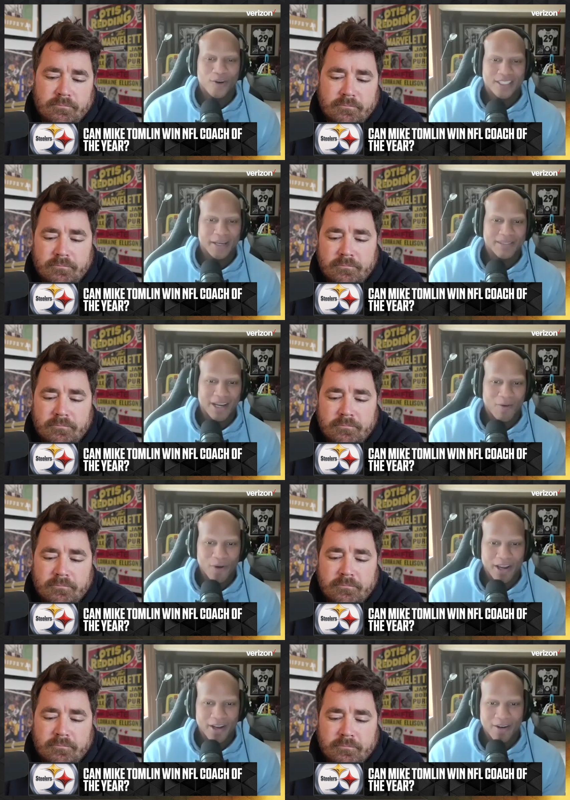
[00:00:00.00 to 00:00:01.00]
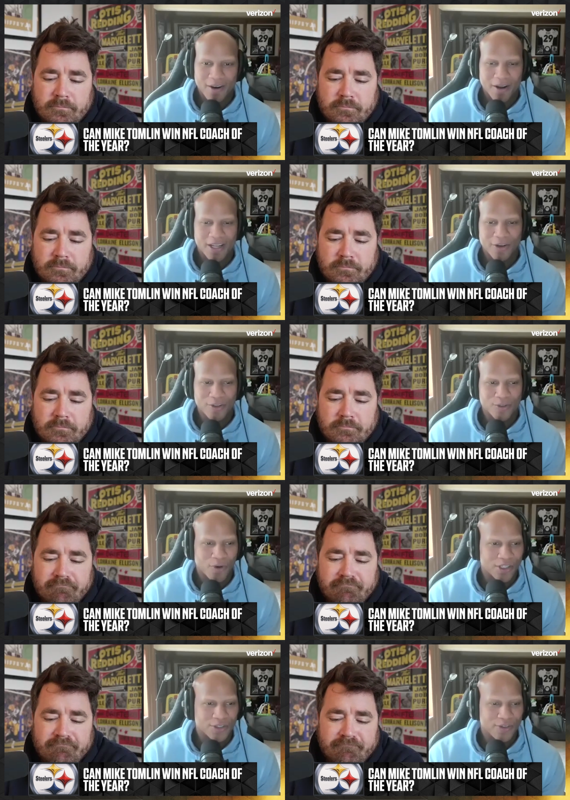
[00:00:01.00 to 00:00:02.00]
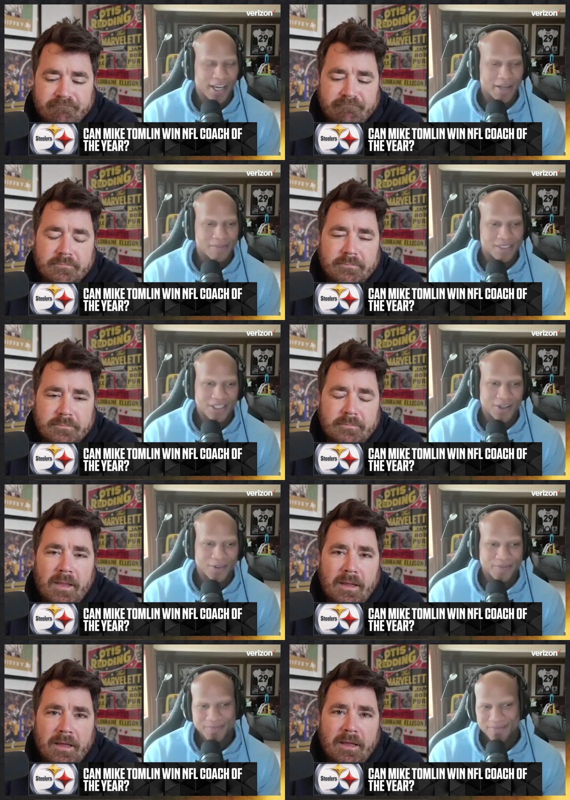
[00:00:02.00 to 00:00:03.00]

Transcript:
Speaker 1: teams that win, lose one or two games. So.